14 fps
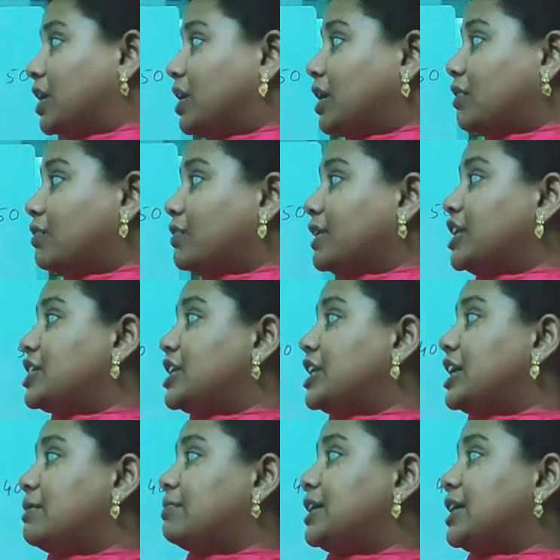Now
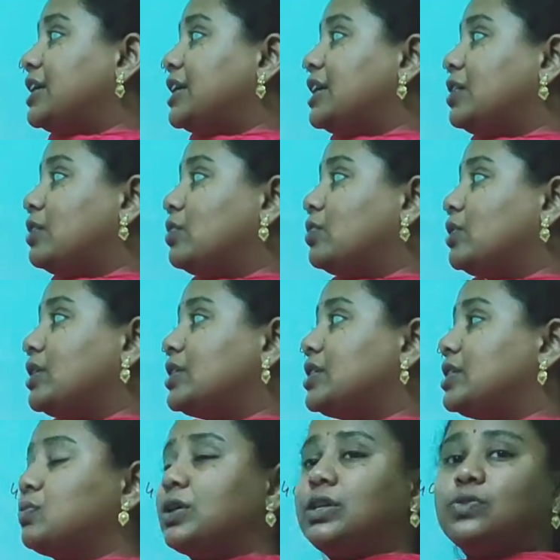initially I am taking low
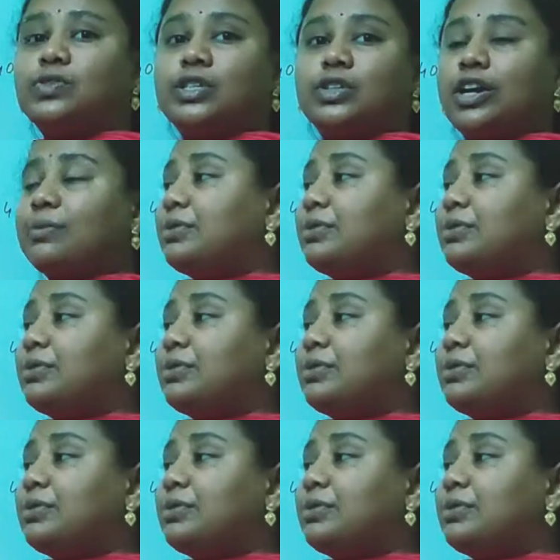is equal to 0.